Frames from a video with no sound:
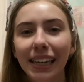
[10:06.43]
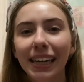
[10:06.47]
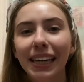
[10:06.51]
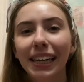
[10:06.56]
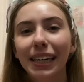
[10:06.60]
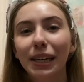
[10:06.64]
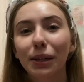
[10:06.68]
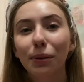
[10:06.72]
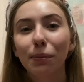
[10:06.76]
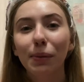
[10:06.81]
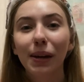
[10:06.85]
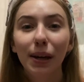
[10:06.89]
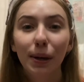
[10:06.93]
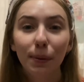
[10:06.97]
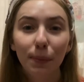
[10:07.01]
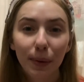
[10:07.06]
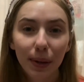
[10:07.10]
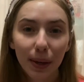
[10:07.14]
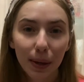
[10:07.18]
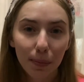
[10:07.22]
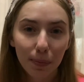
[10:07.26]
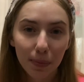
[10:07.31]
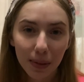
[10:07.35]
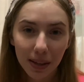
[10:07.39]
It'll be coming
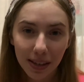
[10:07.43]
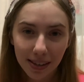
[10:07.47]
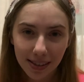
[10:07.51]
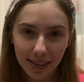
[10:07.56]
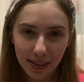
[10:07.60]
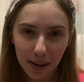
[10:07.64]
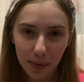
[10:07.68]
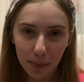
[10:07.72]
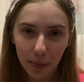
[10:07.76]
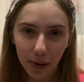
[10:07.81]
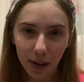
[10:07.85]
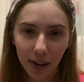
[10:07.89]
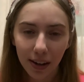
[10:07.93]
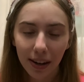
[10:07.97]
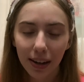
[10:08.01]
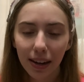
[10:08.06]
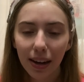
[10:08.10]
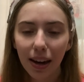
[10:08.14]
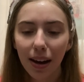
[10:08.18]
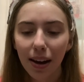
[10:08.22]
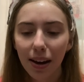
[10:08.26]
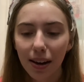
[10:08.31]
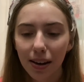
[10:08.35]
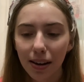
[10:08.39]
up this summer.
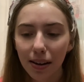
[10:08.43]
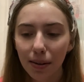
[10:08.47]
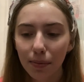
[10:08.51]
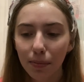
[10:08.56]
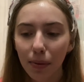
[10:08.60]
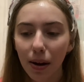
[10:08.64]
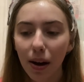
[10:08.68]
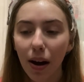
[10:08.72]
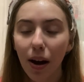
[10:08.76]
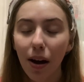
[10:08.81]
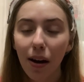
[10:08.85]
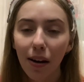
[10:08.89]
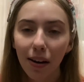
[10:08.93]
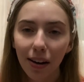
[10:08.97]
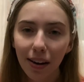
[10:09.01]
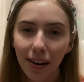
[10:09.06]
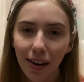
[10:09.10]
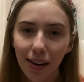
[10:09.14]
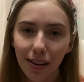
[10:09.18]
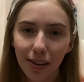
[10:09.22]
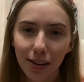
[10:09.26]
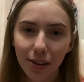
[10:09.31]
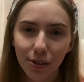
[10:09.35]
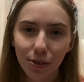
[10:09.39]
Our
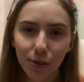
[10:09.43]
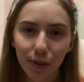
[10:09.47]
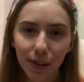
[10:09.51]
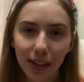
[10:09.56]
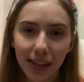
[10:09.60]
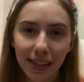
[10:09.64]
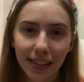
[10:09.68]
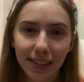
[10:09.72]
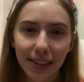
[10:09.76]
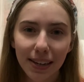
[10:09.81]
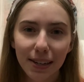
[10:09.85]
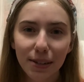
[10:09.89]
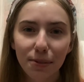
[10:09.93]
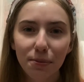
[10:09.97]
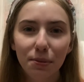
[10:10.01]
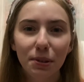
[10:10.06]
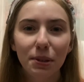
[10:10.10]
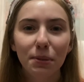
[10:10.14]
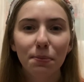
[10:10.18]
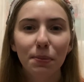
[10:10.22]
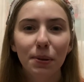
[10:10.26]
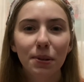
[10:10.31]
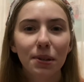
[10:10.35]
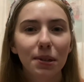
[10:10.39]
college orientation was
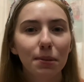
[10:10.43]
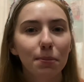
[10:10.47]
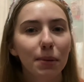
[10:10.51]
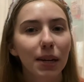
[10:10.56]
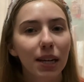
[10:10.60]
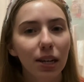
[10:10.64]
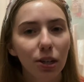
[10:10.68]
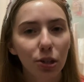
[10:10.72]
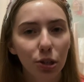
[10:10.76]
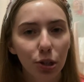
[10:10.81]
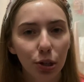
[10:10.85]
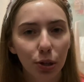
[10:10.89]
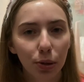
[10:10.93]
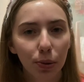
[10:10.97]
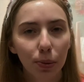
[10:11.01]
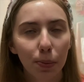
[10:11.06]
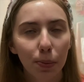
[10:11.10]
supposed to be in June,